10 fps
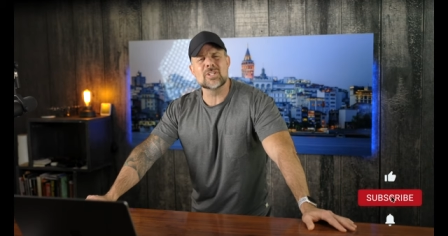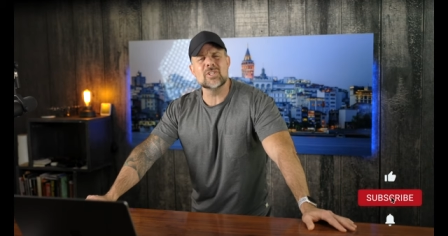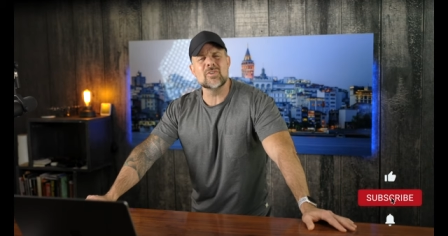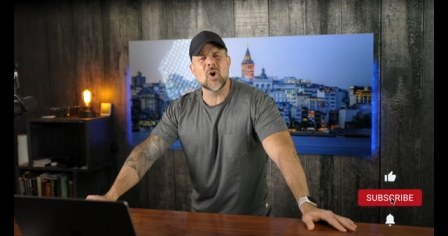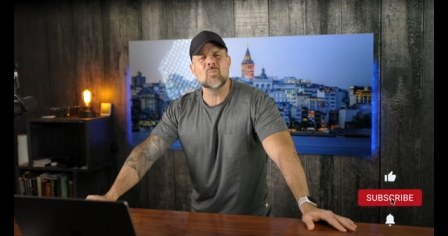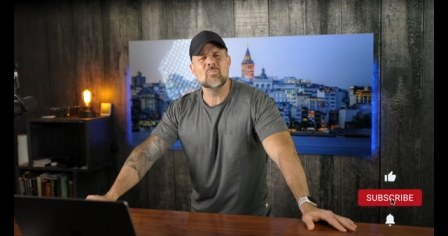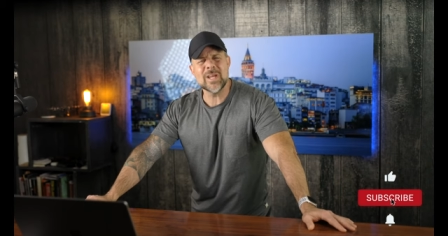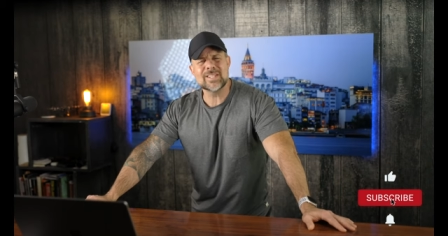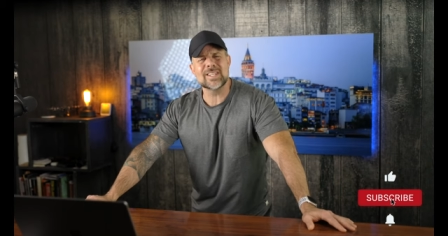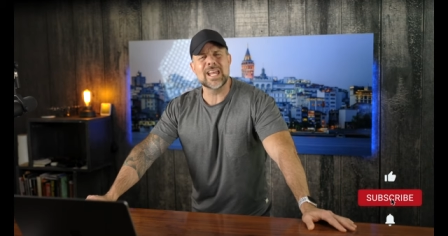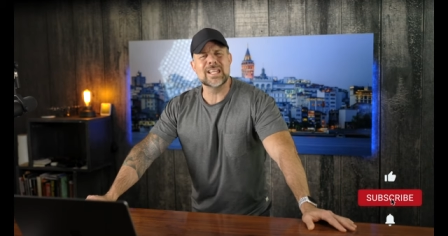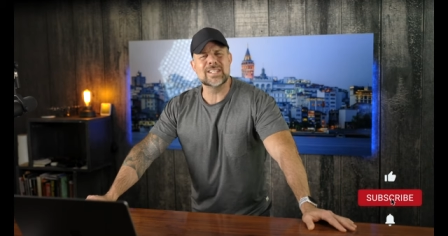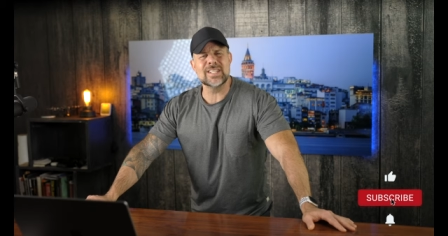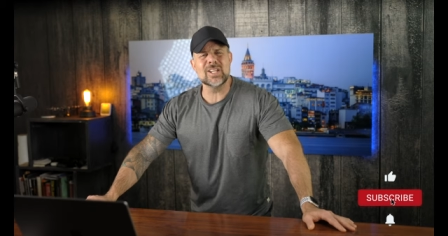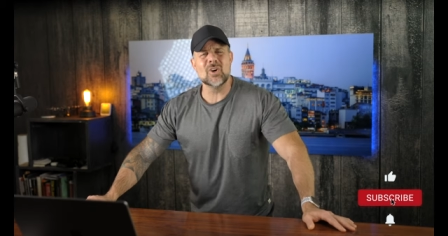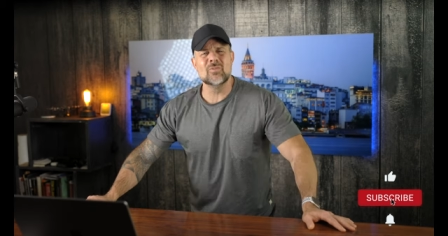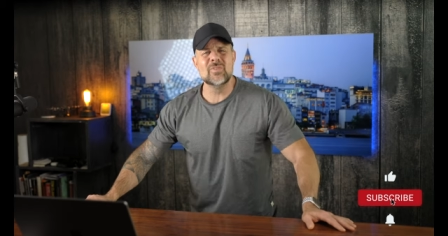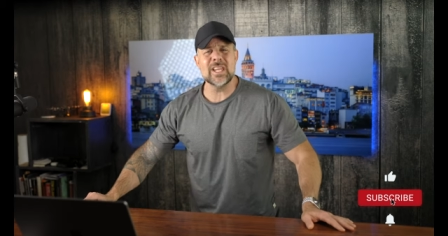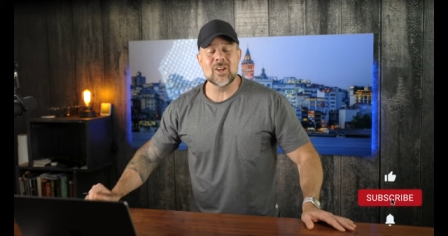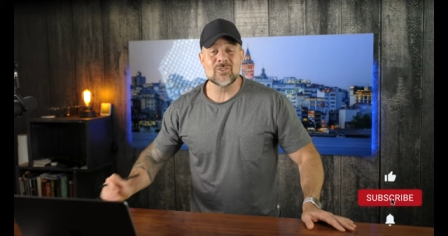you don't miss a single
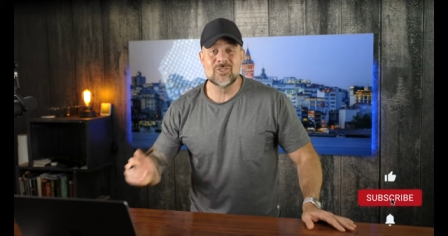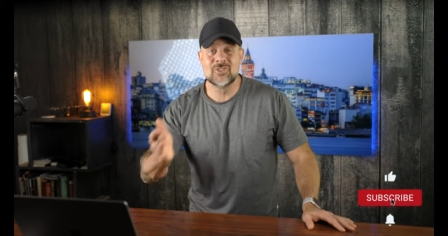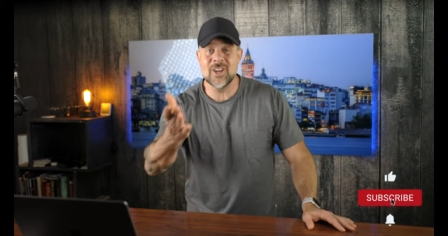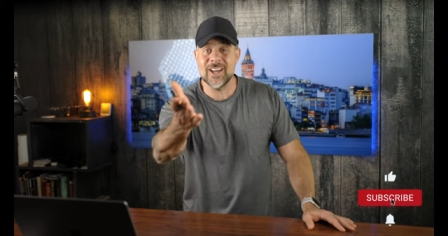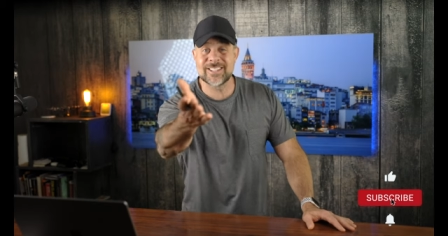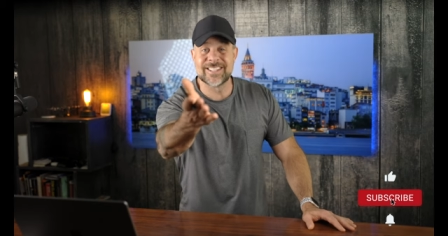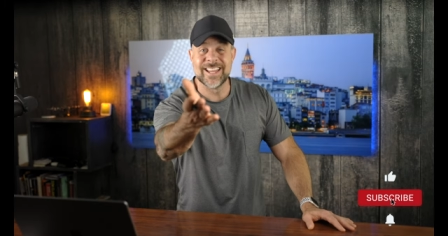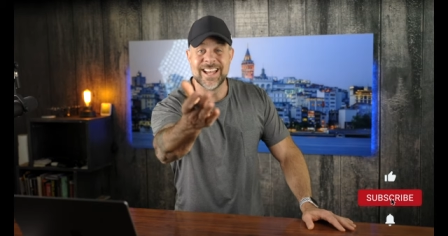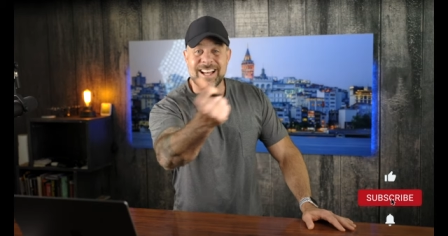video just